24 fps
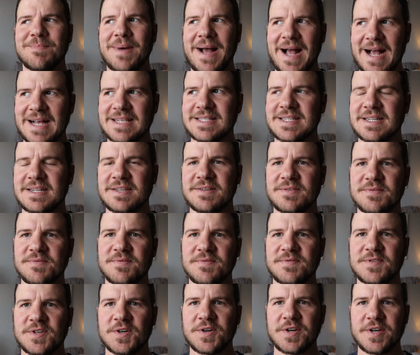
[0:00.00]

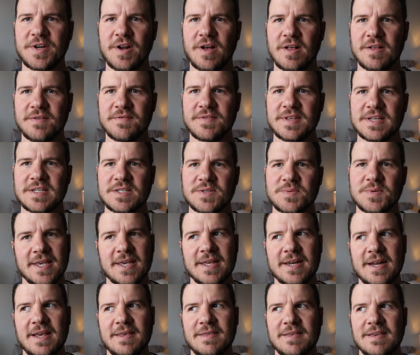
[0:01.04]
positive during all of this.
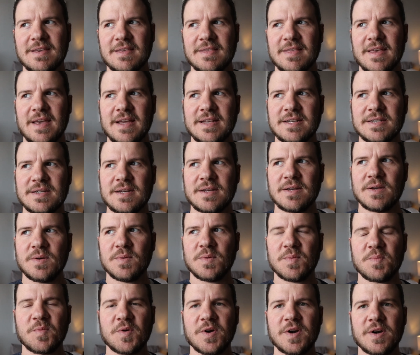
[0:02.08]
And I think that
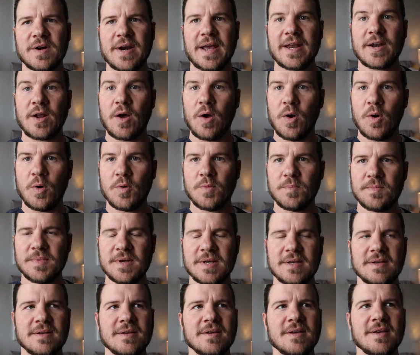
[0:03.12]
when we're at home
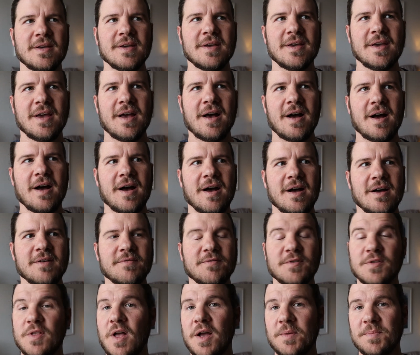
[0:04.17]
uh,
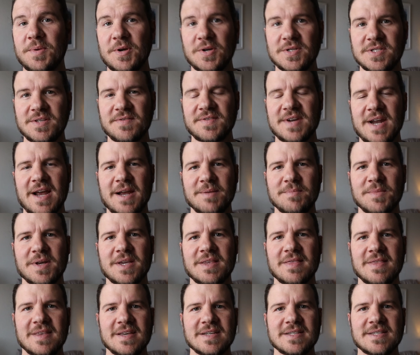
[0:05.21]
for long periods of time
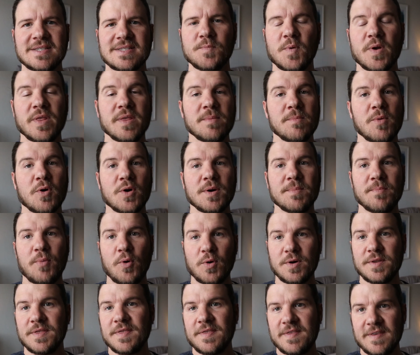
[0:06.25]
like this, one of the more
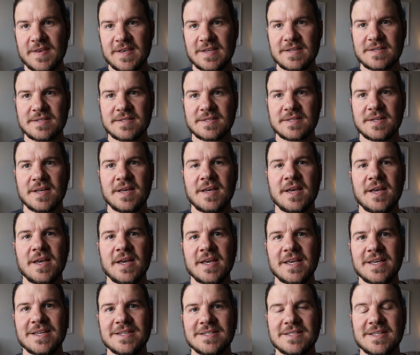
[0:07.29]
important things
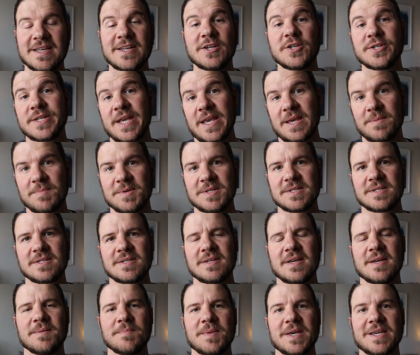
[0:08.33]
is
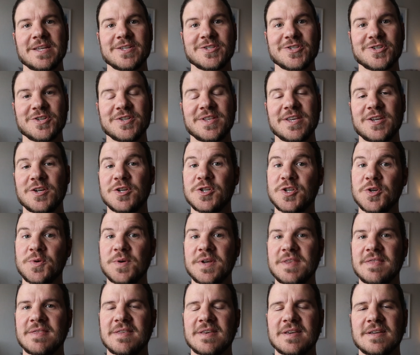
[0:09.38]
entertainment and making sure that you're
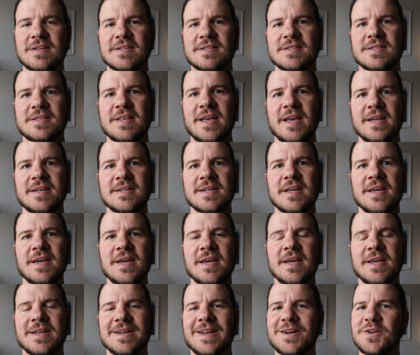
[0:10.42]
doing things that
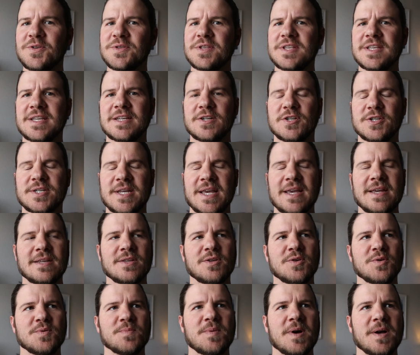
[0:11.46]
not only entertain
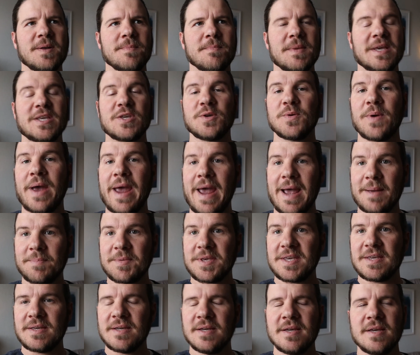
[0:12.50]
you but make you
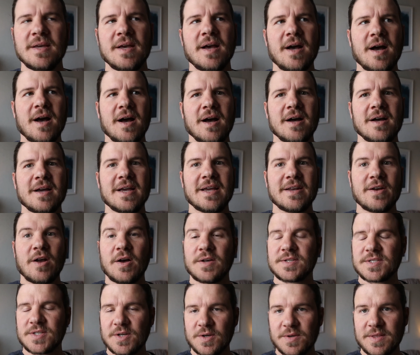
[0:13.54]
happy uh, and
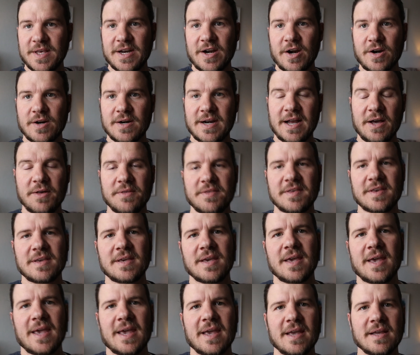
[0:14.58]
also that are healthy.
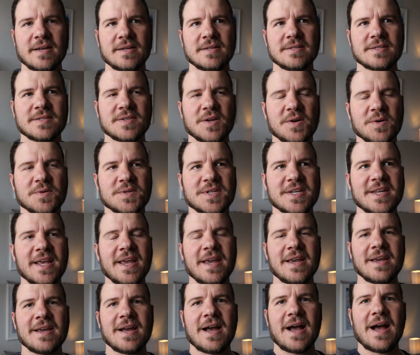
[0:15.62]
And so
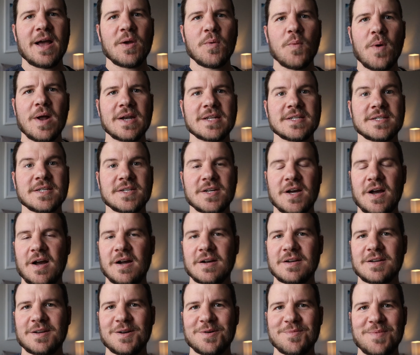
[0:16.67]
today I wanted to
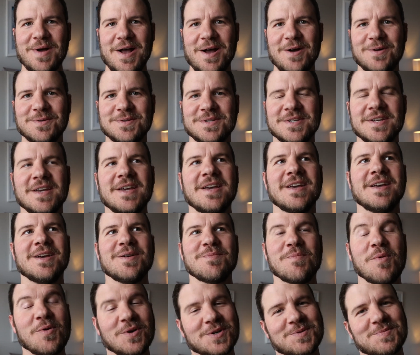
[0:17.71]
talk about
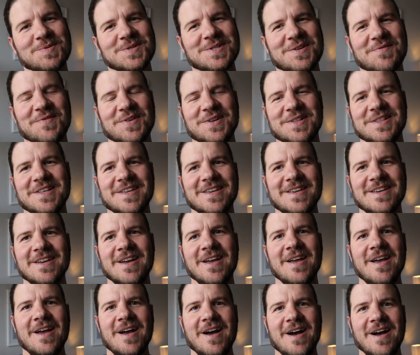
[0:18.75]
more specifically
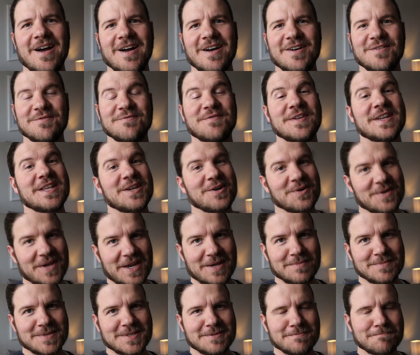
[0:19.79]
uh, video
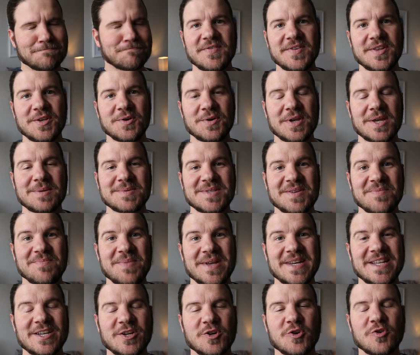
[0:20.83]
games. Video games have
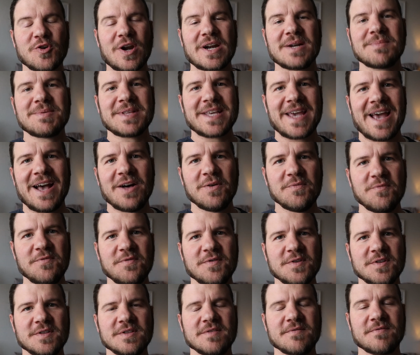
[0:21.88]
been incredibly
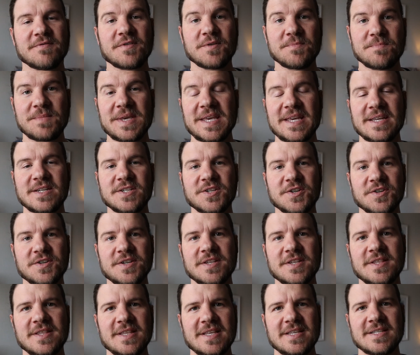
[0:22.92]
helpful for me
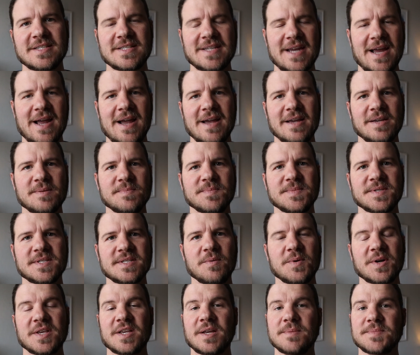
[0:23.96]
during these times
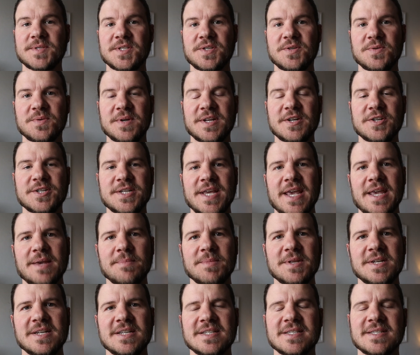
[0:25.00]
when it comes to
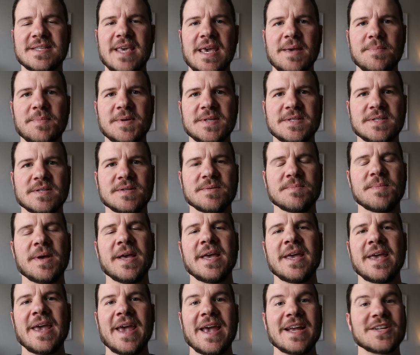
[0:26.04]
entertainment, escapism,
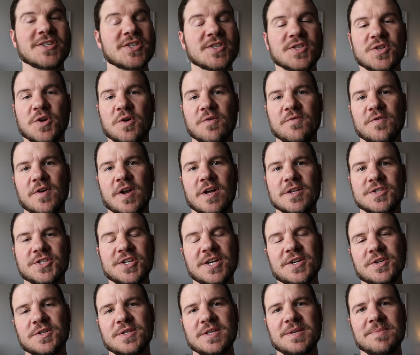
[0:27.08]
and just overall
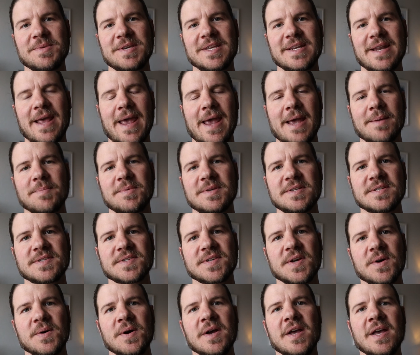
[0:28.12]
generally being happy.
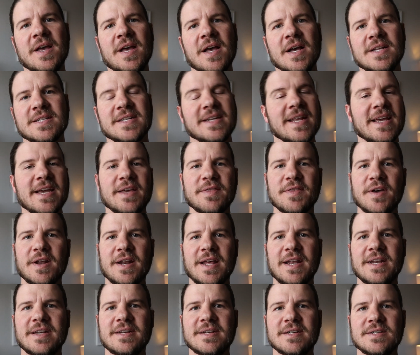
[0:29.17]
So today I thought
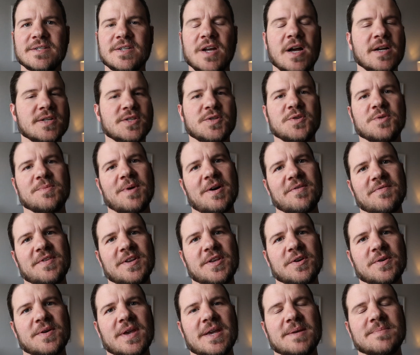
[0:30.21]
I'd talk to you about
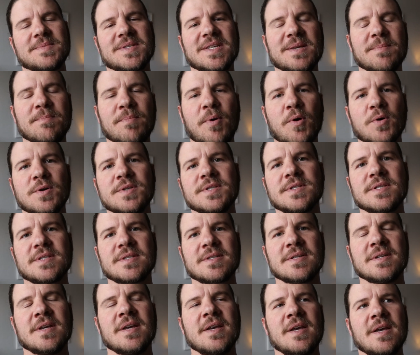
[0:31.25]
video games, the
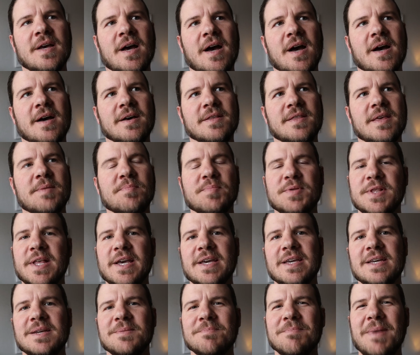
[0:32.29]
importance uh, they
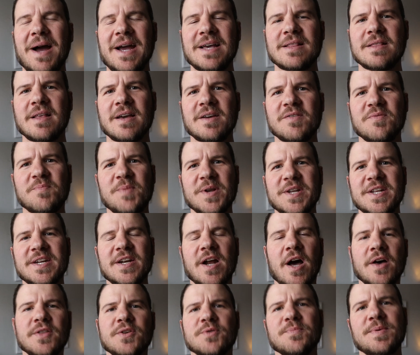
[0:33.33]
play in my life, but in
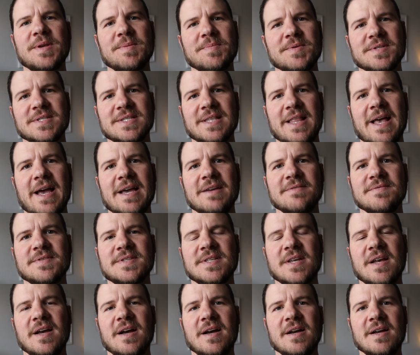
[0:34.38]
other people's
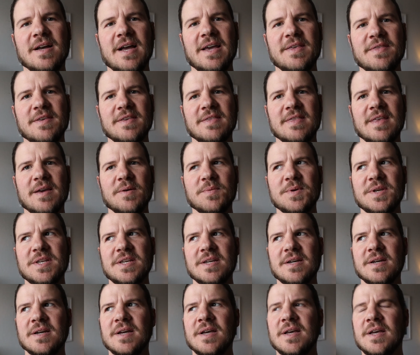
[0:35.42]
lives. Uh, I think that we